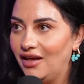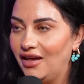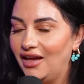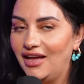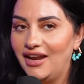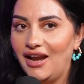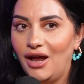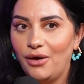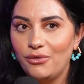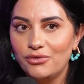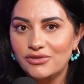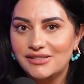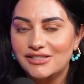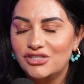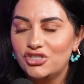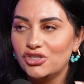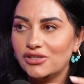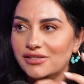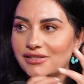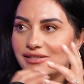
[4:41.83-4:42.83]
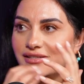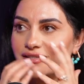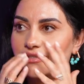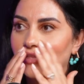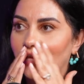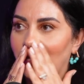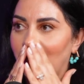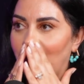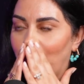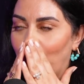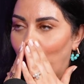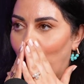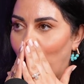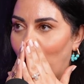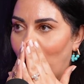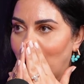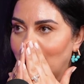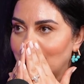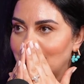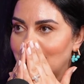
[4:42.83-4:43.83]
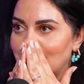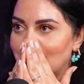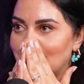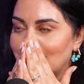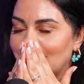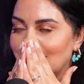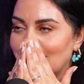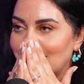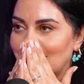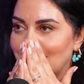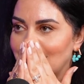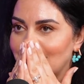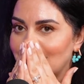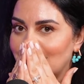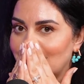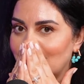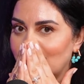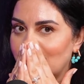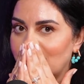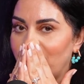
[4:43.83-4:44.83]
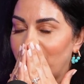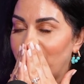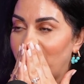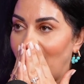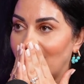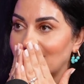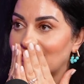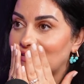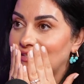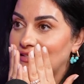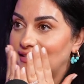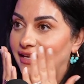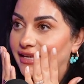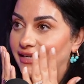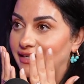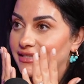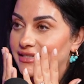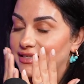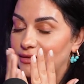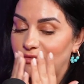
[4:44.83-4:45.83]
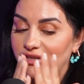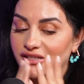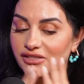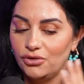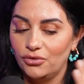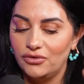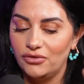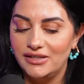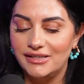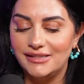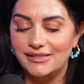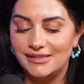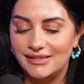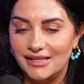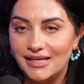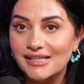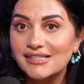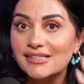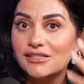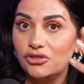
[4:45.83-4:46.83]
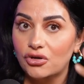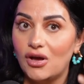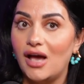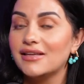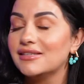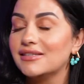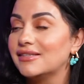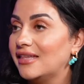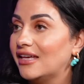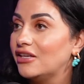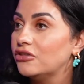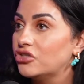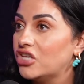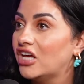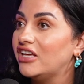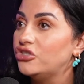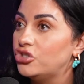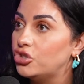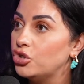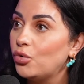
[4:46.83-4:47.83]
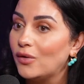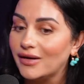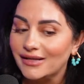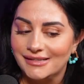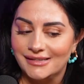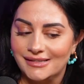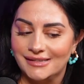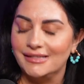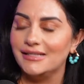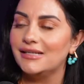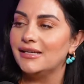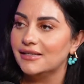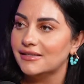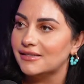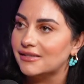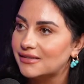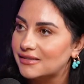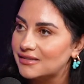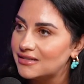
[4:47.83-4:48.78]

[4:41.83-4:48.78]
And I was just like, what is this? It's fascinating to me. So these things, you guys, they do exist.